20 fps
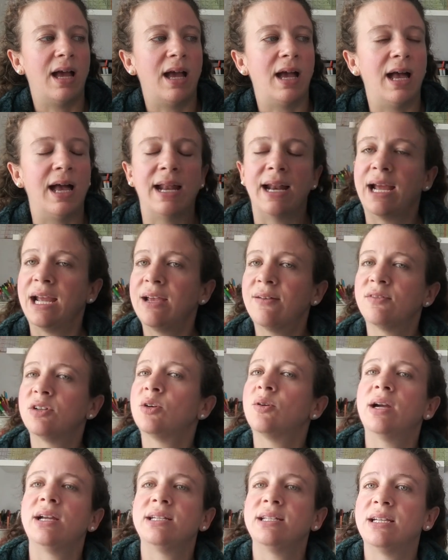And I have no
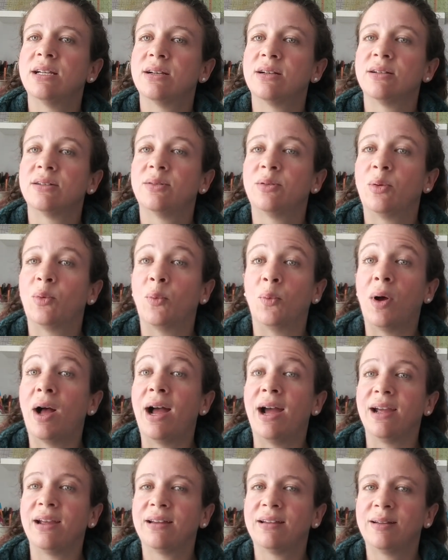idea
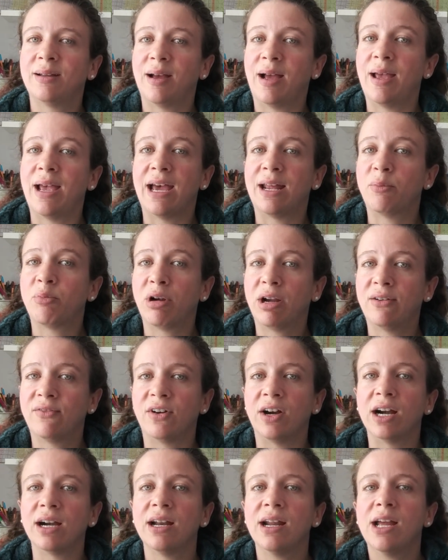why. I had a brain
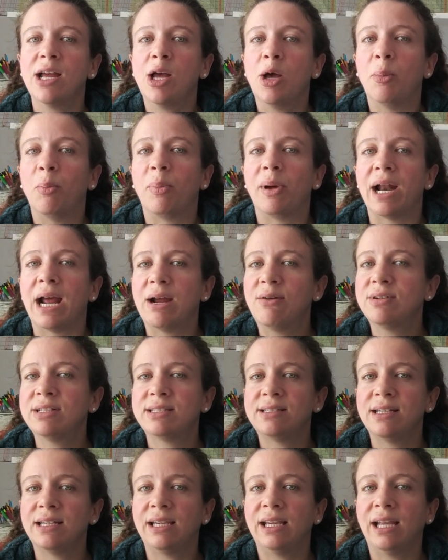fart. But I was
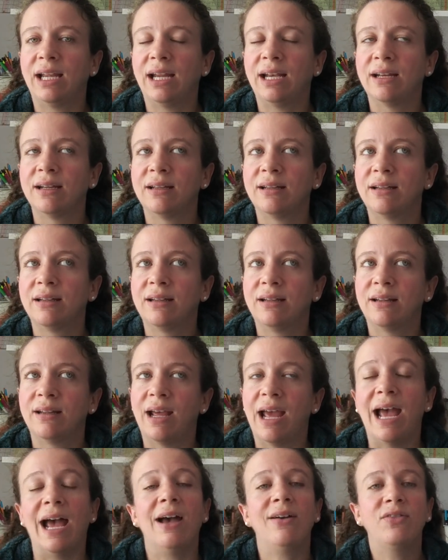thinking,
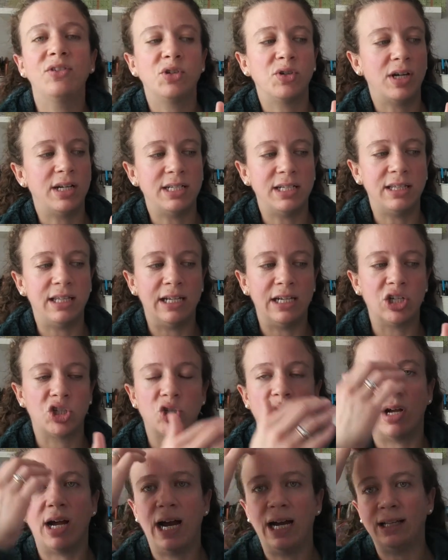after I did the
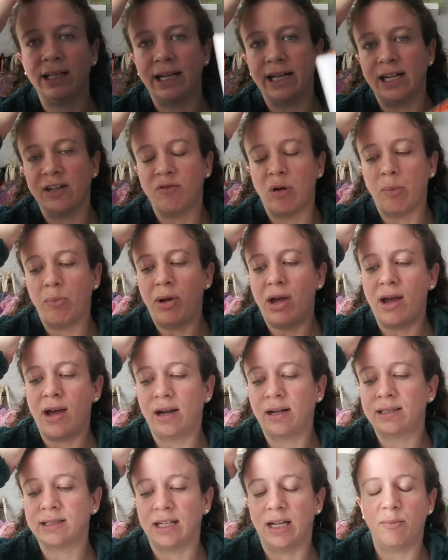initial highlighting of my
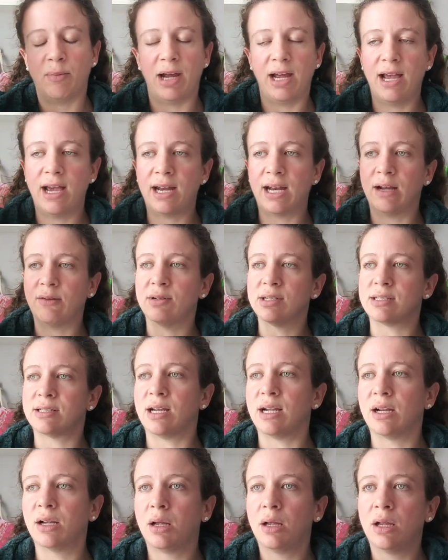box, in my head I was
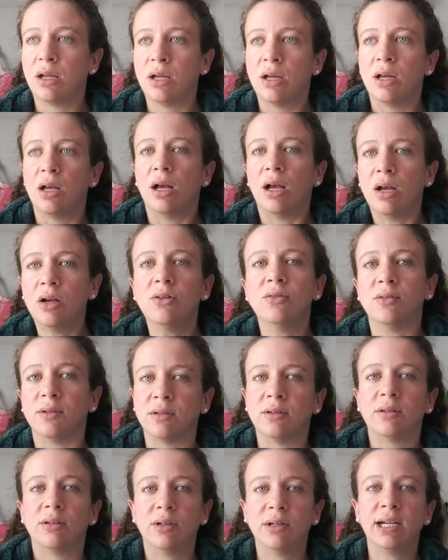like, oh,
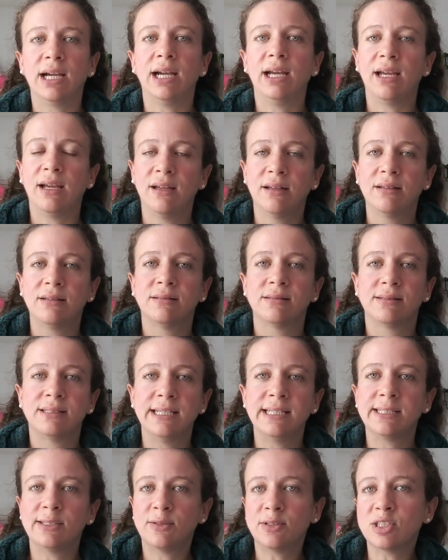okay,
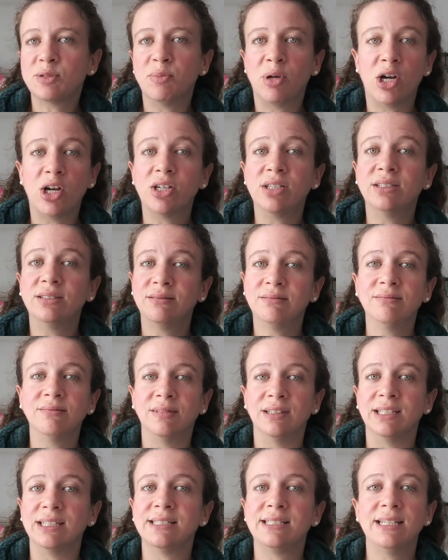seasonal small and
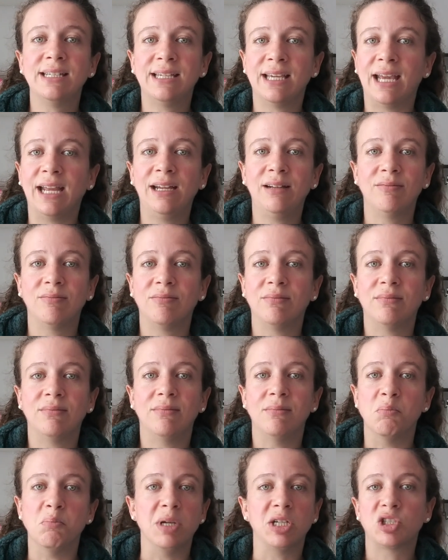Lizzie Kate
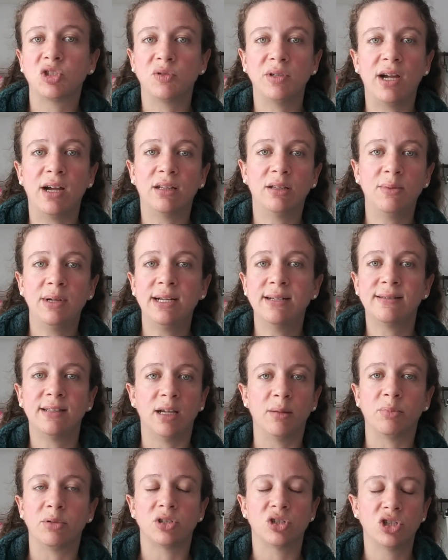mystery Halloween
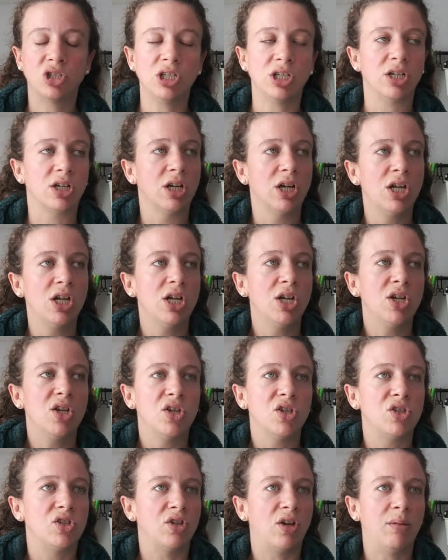sampler, sure.
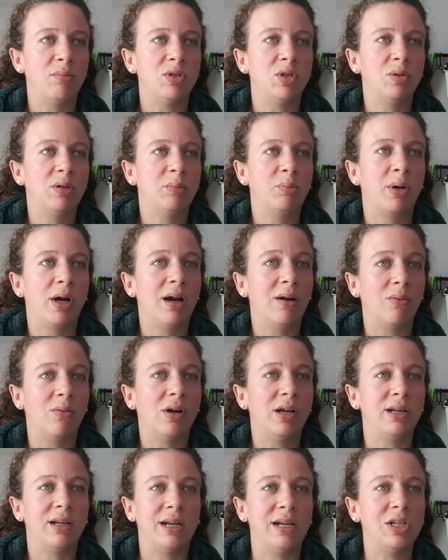So I'm doing part
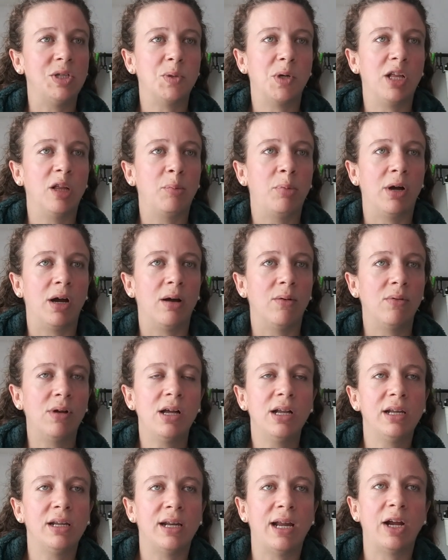one, and I do all of part
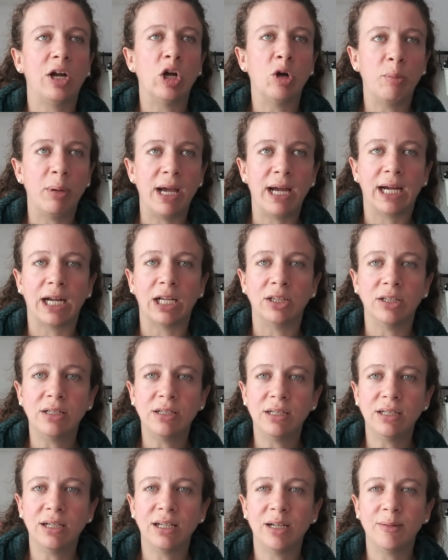one, and I go back and
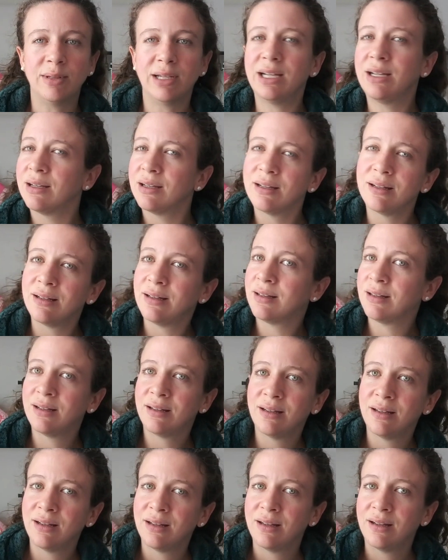look, and I'm like,
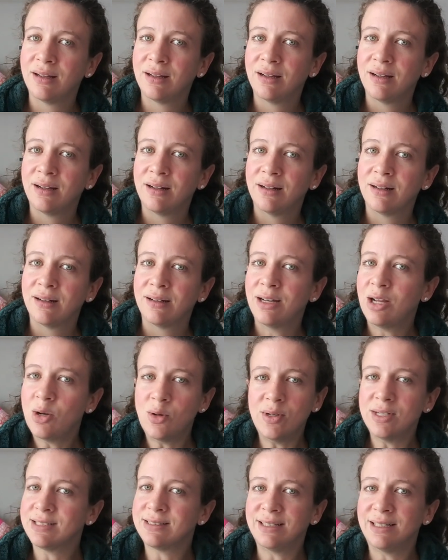no,
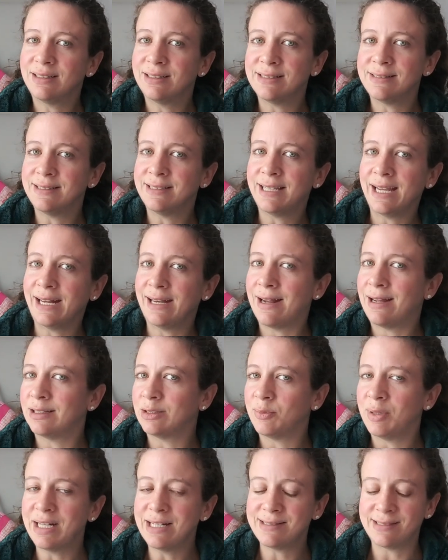it's not Lizzie Kate
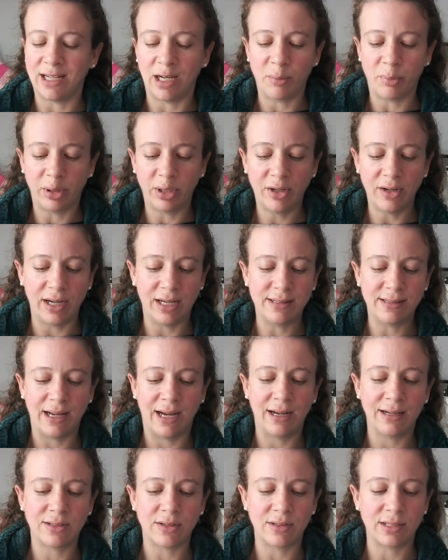Halloween sampler, it's
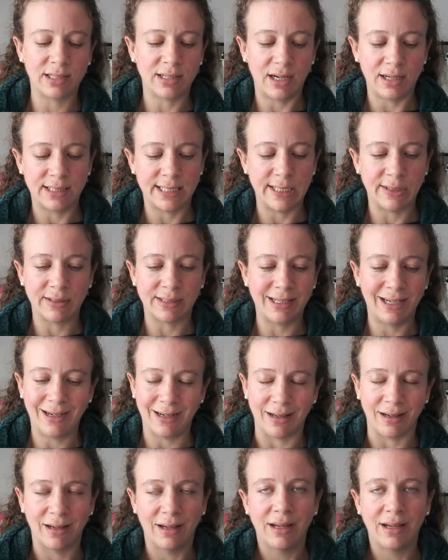Hands On Design Secret Santa.